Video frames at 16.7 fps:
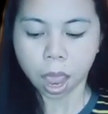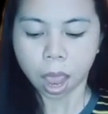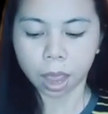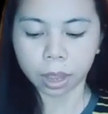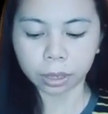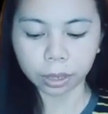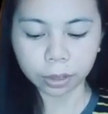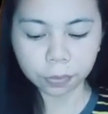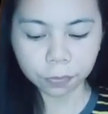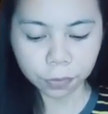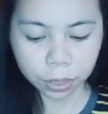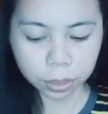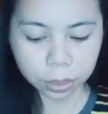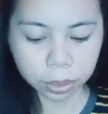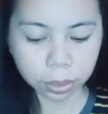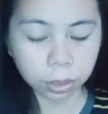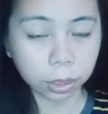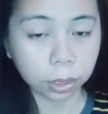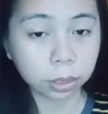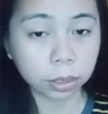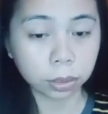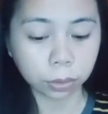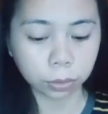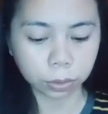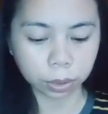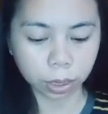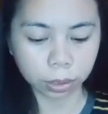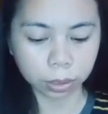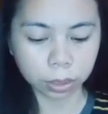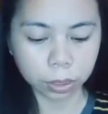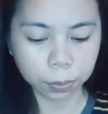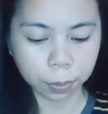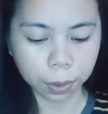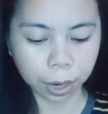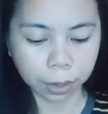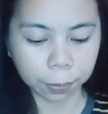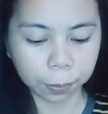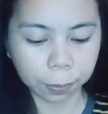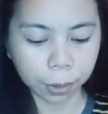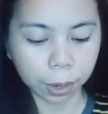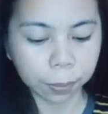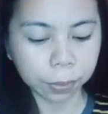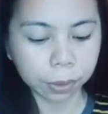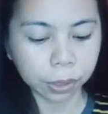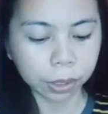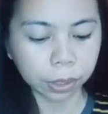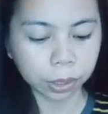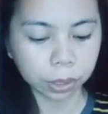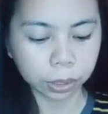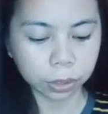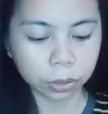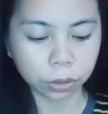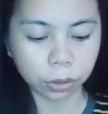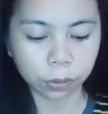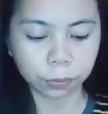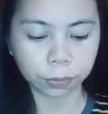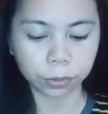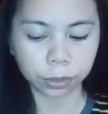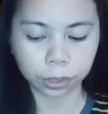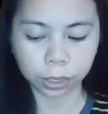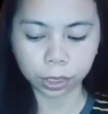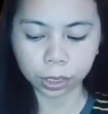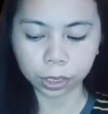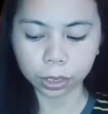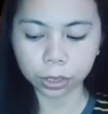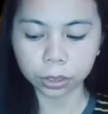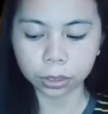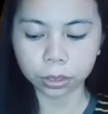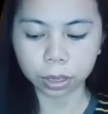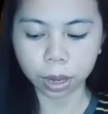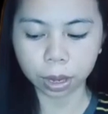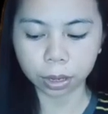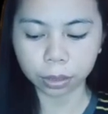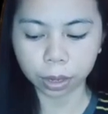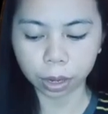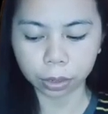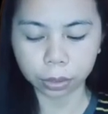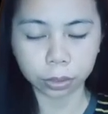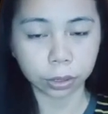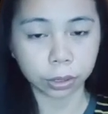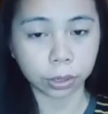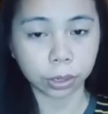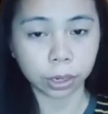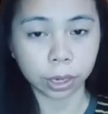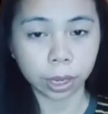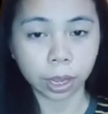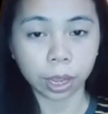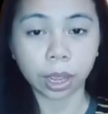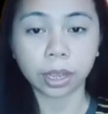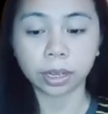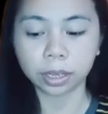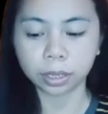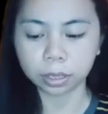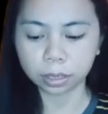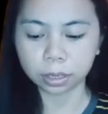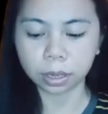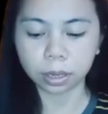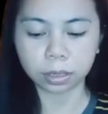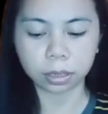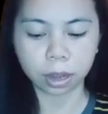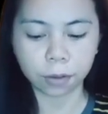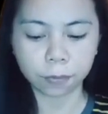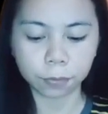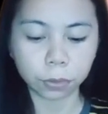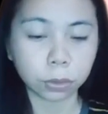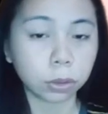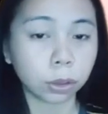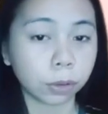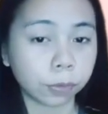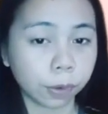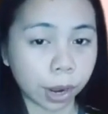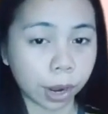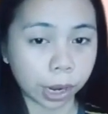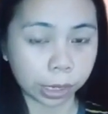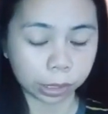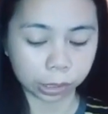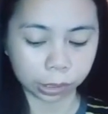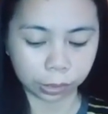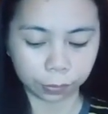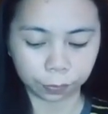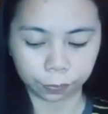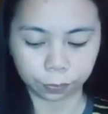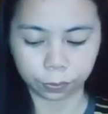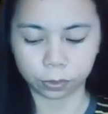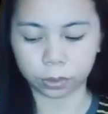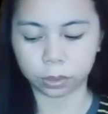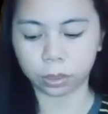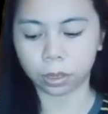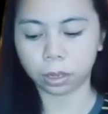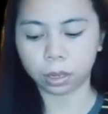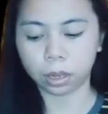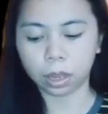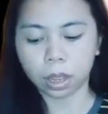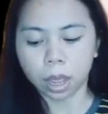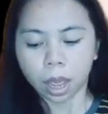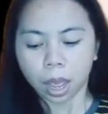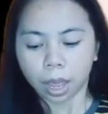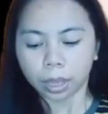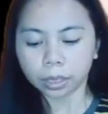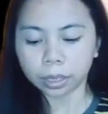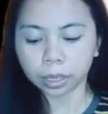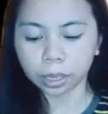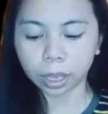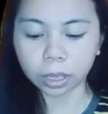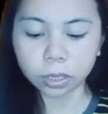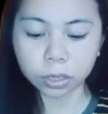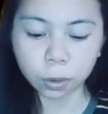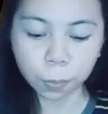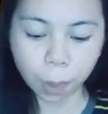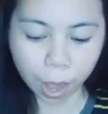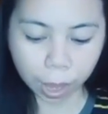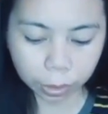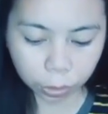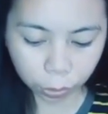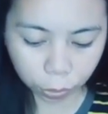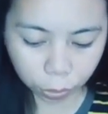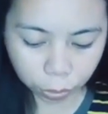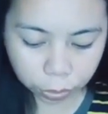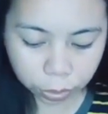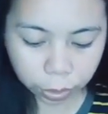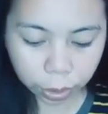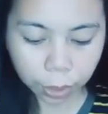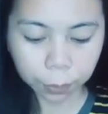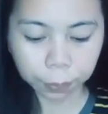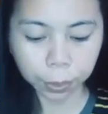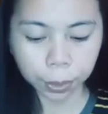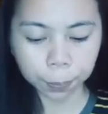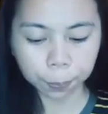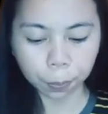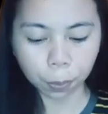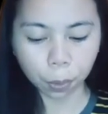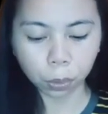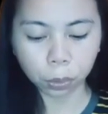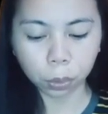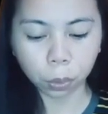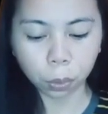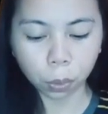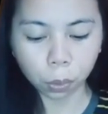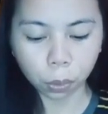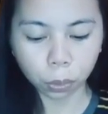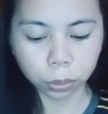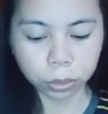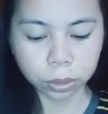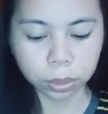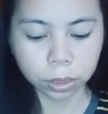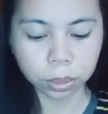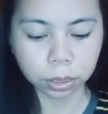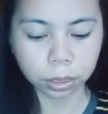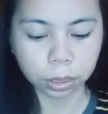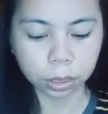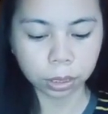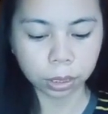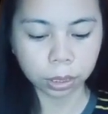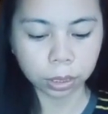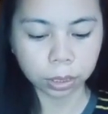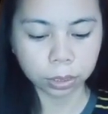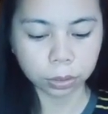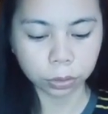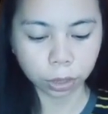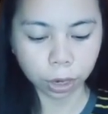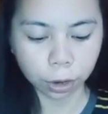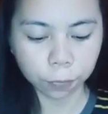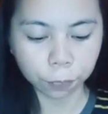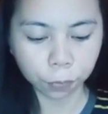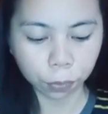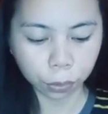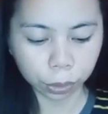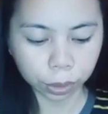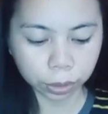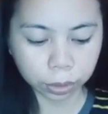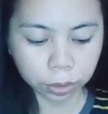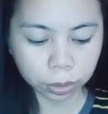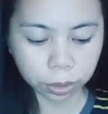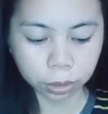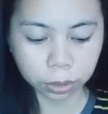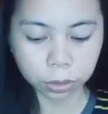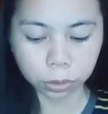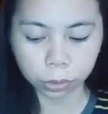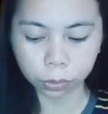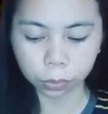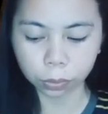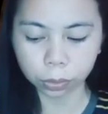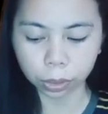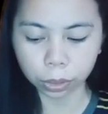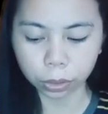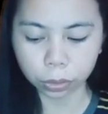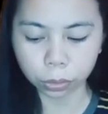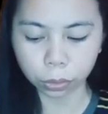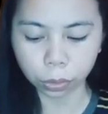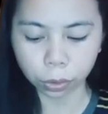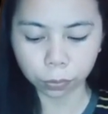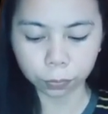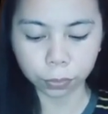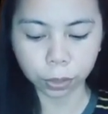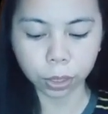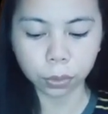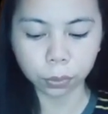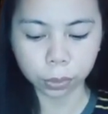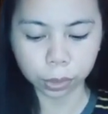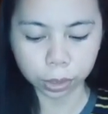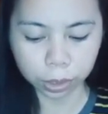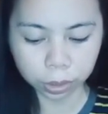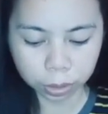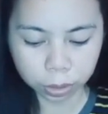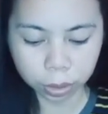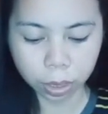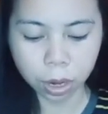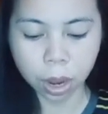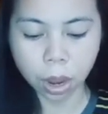An infant needs to satisfy primary needs of tears and hunger, and this is the example of ID. In the case of adult, people who constantly strive for instant recognition of their works,